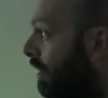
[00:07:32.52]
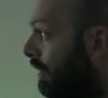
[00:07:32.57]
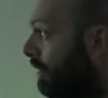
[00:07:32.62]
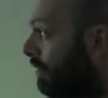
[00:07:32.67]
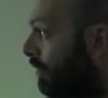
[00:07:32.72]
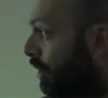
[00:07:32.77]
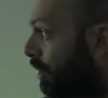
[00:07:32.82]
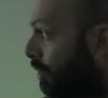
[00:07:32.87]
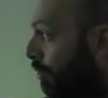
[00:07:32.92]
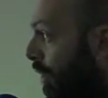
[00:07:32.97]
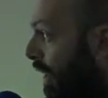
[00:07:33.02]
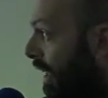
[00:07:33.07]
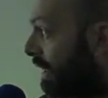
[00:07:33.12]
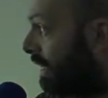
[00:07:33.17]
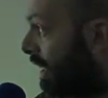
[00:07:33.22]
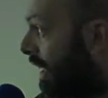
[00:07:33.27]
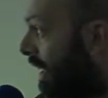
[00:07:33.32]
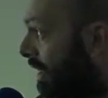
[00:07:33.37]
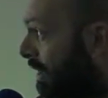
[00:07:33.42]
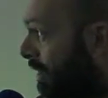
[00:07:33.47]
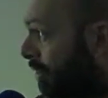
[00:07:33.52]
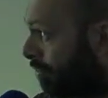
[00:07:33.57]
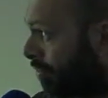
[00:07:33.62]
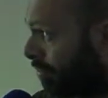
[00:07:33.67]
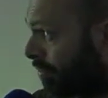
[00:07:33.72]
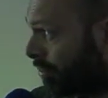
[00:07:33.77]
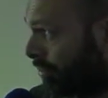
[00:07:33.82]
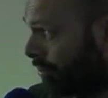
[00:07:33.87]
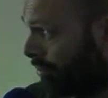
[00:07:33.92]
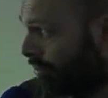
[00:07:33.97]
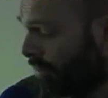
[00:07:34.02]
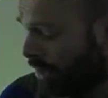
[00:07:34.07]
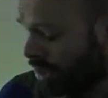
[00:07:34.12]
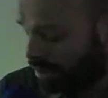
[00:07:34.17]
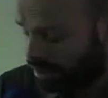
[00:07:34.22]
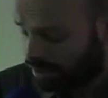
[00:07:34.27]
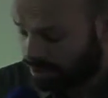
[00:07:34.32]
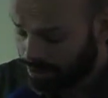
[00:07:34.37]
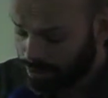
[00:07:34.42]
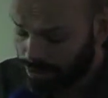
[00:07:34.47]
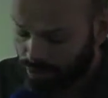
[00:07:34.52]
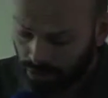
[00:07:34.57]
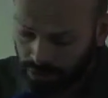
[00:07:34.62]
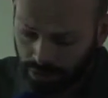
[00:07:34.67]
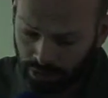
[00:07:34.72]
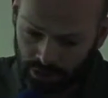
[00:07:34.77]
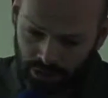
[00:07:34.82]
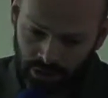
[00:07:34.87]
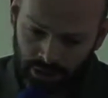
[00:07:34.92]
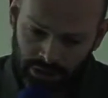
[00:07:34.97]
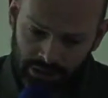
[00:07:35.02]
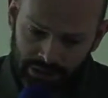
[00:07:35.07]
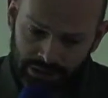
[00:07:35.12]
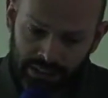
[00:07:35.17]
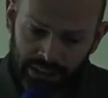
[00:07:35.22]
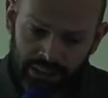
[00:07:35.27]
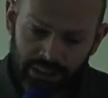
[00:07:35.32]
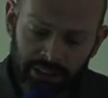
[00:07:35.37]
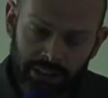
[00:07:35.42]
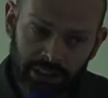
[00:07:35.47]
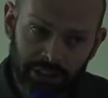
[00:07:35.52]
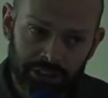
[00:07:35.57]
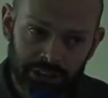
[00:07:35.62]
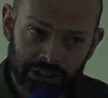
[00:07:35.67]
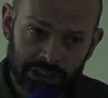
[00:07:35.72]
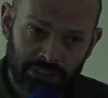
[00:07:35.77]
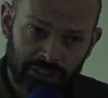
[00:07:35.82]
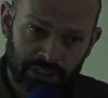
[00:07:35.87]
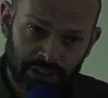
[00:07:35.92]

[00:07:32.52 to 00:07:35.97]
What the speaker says: They trust brands less. Second huge shift,